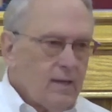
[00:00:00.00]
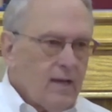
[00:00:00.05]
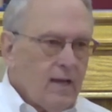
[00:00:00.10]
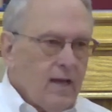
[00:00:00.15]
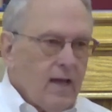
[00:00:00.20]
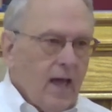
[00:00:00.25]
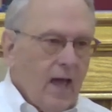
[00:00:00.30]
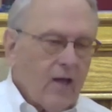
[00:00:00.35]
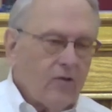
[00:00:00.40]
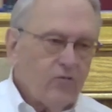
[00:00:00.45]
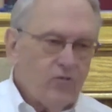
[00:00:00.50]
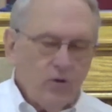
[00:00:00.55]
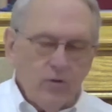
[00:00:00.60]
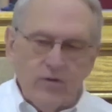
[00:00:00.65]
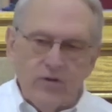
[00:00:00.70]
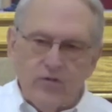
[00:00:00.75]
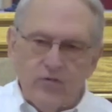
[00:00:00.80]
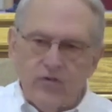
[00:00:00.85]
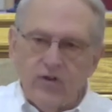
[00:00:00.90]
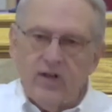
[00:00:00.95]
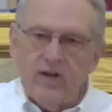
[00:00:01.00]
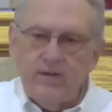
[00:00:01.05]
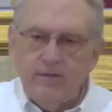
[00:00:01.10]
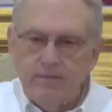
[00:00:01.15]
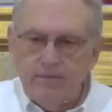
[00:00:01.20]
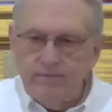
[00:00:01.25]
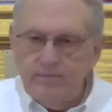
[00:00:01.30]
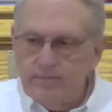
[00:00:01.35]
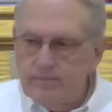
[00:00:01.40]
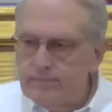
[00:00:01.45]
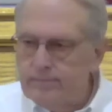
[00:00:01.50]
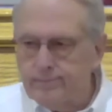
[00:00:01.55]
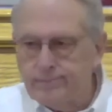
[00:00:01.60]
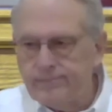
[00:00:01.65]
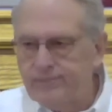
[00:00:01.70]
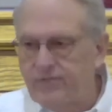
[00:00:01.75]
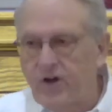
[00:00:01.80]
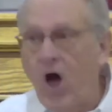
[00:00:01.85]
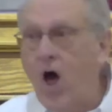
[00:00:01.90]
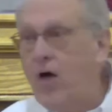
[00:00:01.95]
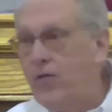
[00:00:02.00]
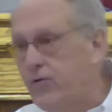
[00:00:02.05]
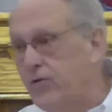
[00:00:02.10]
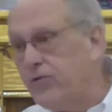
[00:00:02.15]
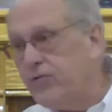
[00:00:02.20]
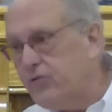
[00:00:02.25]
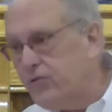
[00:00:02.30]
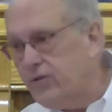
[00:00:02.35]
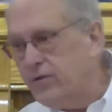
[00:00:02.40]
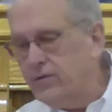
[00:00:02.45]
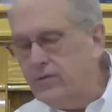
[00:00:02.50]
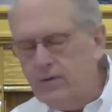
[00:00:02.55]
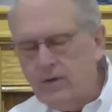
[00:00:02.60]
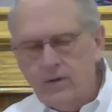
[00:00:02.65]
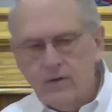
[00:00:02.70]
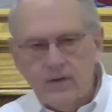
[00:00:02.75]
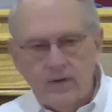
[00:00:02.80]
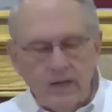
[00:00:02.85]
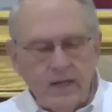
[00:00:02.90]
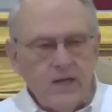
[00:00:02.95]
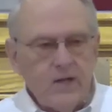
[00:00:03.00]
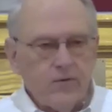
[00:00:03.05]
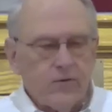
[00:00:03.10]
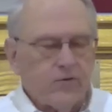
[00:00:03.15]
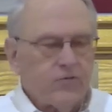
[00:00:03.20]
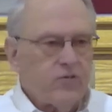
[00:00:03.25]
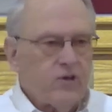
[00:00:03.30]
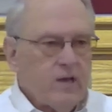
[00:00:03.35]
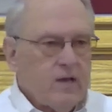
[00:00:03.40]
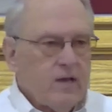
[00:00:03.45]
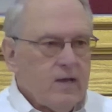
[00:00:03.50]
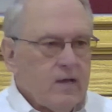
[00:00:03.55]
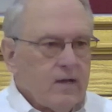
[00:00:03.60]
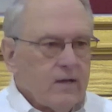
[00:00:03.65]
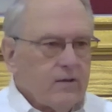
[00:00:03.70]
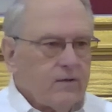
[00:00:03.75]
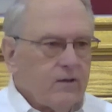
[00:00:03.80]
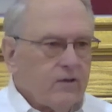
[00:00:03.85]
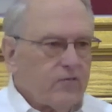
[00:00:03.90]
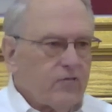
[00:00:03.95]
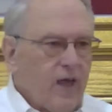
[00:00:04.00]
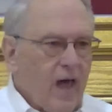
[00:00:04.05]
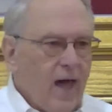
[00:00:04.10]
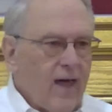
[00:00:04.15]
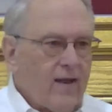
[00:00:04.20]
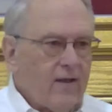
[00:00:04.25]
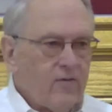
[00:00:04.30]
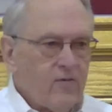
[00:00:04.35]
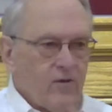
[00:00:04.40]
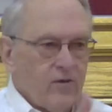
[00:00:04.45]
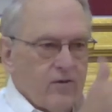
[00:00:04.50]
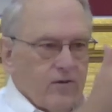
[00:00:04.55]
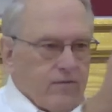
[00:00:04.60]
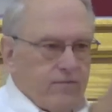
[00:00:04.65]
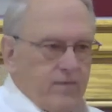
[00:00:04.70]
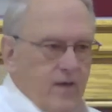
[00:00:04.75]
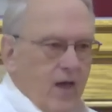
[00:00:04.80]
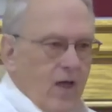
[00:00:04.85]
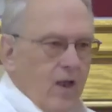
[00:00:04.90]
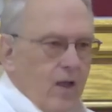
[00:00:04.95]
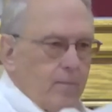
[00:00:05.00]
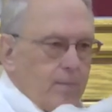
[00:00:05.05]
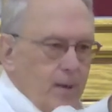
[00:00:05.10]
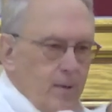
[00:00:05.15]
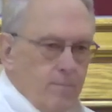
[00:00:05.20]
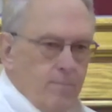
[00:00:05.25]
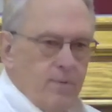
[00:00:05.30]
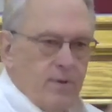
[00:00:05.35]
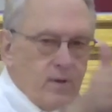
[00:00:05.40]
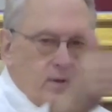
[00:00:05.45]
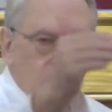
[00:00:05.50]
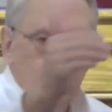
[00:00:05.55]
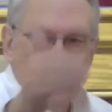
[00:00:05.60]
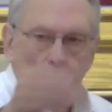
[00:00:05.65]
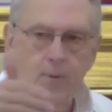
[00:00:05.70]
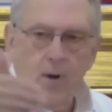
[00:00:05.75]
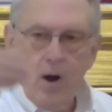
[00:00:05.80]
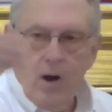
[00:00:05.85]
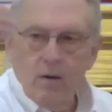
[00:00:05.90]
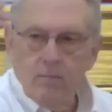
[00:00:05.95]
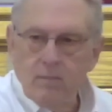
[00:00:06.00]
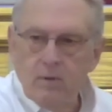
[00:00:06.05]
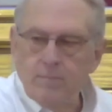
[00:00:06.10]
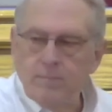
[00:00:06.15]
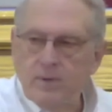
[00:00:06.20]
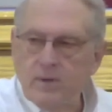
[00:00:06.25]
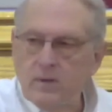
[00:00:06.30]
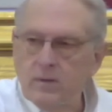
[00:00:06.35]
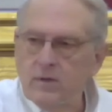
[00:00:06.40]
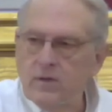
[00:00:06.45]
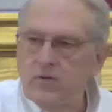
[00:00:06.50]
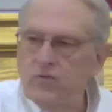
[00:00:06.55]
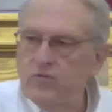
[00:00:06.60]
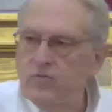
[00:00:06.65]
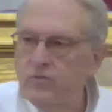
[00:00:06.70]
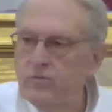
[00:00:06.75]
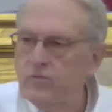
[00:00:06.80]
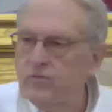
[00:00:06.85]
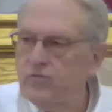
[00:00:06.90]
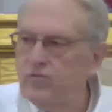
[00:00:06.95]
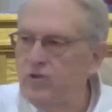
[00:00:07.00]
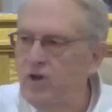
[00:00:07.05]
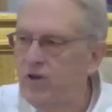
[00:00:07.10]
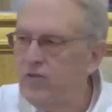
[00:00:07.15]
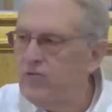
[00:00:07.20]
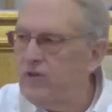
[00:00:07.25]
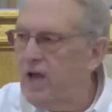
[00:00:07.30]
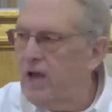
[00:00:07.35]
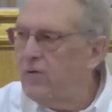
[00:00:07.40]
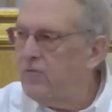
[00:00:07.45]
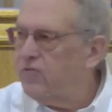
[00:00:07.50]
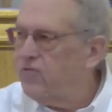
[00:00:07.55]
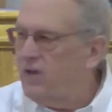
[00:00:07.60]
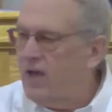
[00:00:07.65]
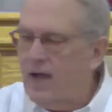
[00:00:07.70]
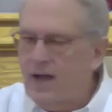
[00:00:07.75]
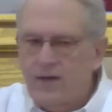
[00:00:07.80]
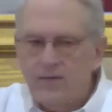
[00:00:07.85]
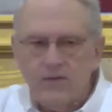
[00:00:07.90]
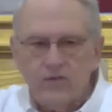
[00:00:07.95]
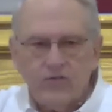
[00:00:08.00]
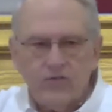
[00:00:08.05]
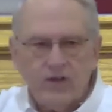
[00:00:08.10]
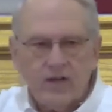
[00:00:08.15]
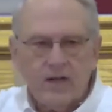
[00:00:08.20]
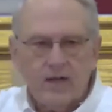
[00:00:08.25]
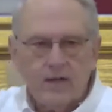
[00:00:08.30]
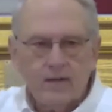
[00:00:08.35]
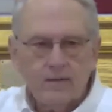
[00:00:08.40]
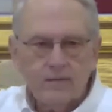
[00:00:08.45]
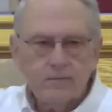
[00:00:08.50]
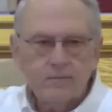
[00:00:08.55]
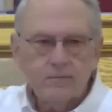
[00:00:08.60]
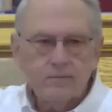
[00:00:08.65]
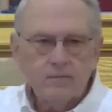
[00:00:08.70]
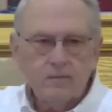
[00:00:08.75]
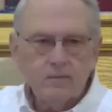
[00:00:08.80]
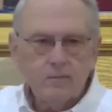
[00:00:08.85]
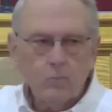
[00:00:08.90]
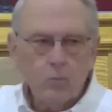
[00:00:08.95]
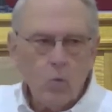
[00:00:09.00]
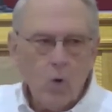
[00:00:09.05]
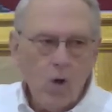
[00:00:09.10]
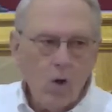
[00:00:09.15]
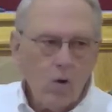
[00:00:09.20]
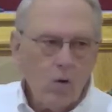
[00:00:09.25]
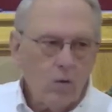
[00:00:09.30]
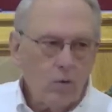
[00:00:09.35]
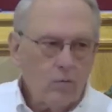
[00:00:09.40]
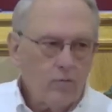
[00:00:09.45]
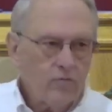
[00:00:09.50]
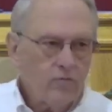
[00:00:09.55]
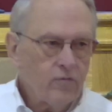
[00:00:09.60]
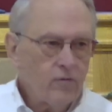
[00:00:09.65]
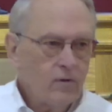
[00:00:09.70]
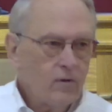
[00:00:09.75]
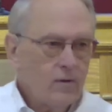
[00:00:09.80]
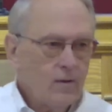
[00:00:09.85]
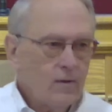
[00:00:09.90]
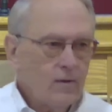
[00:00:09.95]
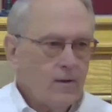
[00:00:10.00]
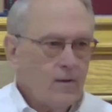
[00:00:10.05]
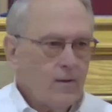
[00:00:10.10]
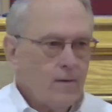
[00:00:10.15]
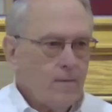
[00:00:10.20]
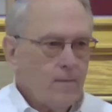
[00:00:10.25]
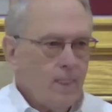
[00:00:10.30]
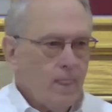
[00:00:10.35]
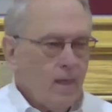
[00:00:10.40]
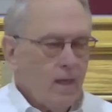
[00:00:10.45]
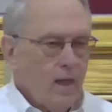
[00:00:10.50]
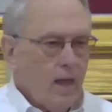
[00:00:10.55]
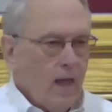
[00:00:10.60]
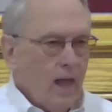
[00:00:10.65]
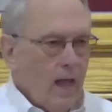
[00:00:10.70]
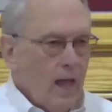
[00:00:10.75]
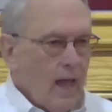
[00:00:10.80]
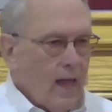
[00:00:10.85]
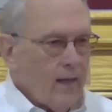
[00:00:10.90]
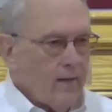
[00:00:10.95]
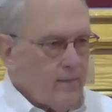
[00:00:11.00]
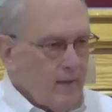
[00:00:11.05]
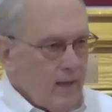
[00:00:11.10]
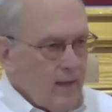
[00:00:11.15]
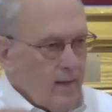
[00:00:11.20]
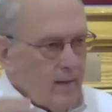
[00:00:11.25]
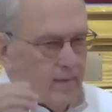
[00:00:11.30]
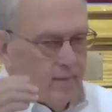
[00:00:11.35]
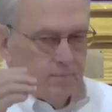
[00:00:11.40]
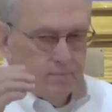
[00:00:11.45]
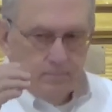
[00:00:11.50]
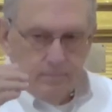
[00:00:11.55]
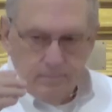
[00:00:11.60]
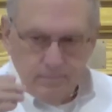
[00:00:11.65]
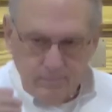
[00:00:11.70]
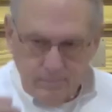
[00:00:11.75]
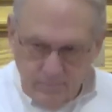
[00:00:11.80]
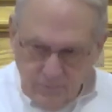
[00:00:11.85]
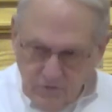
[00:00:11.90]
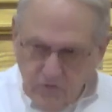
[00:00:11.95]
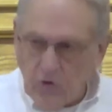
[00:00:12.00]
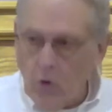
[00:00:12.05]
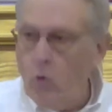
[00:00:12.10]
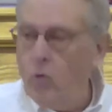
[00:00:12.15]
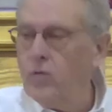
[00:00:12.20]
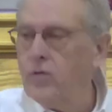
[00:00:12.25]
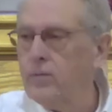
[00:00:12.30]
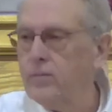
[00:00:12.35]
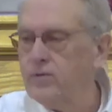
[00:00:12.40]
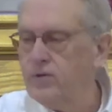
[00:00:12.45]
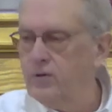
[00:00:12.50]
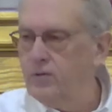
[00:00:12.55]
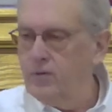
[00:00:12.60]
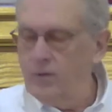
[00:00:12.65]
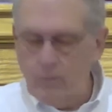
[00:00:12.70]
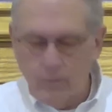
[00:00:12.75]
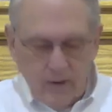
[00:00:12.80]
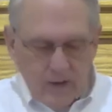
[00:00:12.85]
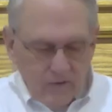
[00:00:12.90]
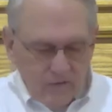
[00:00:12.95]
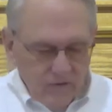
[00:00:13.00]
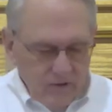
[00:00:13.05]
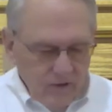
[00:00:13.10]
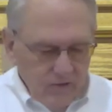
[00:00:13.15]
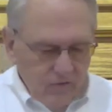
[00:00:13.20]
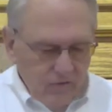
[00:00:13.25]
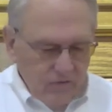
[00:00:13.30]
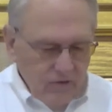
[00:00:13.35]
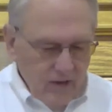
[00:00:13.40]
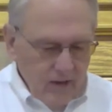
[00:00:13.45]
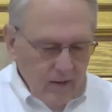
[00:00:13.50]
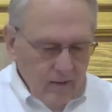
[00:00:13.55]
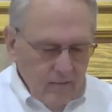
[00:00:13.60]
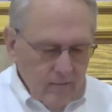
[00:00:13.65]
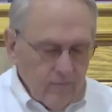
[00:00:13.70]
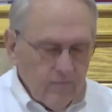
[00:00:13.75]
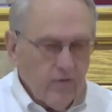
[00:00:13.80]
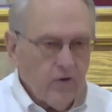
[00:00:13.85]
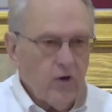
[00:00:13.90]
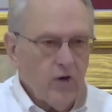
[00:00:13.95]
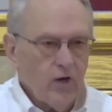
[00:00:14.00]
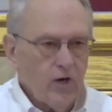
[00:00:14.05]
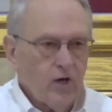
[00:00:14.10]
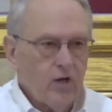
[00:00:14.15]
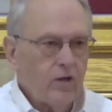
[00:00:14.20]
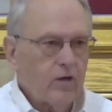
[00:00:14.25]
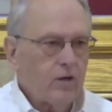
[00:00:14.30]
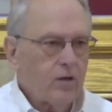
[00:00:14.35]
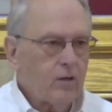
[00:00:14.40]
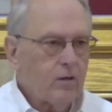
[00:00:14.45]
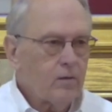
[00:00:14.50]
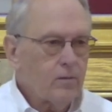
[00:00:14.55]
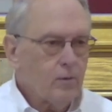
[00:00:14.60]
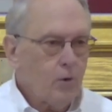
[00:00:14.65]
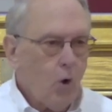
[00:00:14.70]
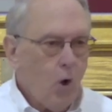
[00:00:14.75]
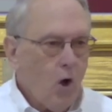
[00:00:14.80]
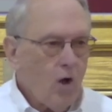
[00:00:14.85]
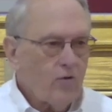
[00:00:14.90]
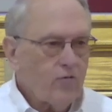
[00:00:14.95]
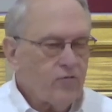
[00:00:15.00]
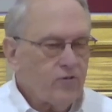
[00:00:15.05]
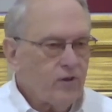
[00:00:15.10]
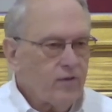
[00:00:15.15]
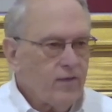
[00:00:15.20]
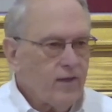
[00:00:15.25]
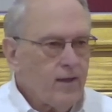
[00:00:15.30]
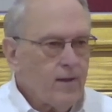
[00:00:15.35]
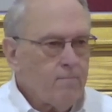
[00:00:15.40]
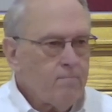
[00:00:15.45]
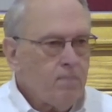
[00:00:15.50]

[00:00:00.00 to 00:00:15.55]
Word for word: And so the city fathers, the, the leaders, decided to develop and build apartment buildings just outside the city walls. And they sold them to the residents at very little cost to them.